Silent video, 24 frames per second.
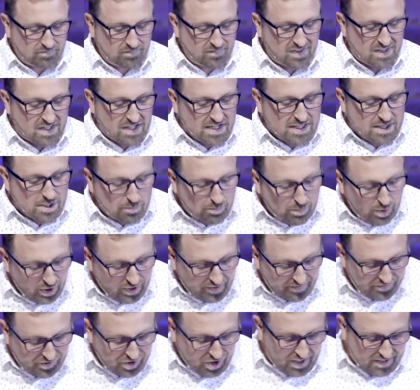in the book
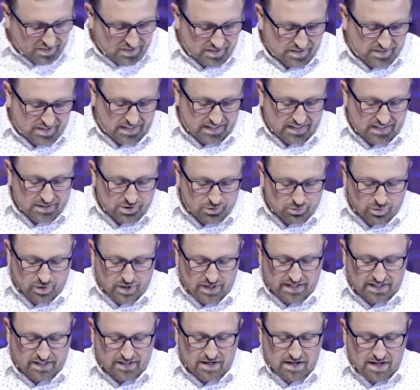of Judges. And let's
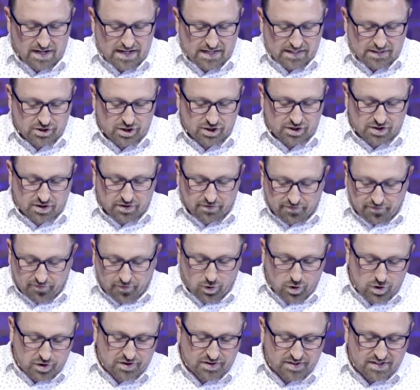read just the
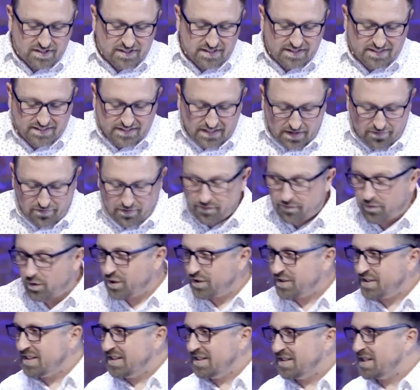first 7
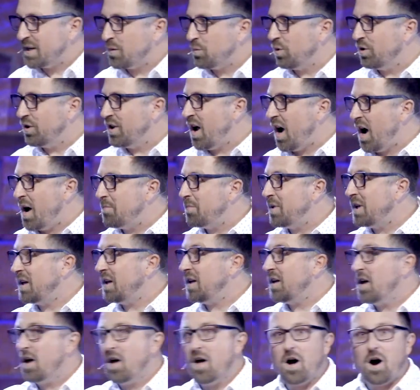verses. It will not
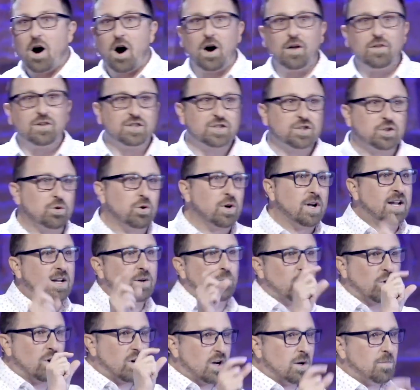be on the screen.
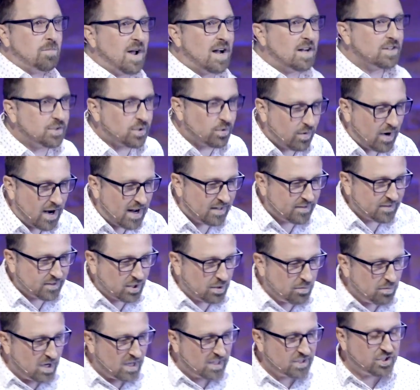We're going to bounce around so
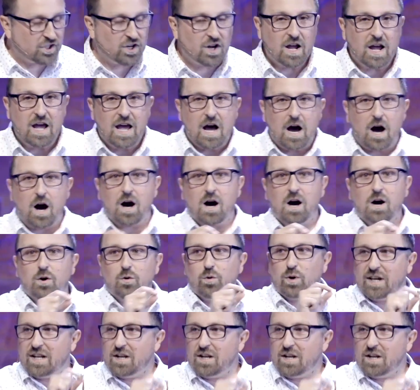much. In a